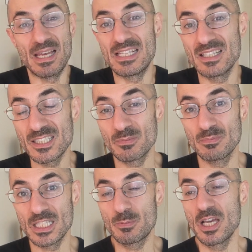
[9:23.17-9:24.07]
And
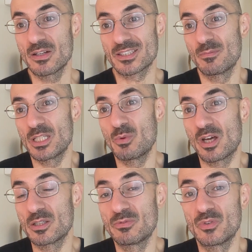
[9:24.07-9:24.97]
let's be honest, somebody with
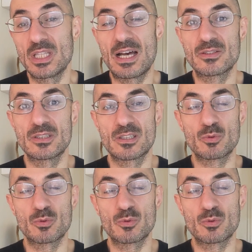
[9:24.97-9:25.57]
150,000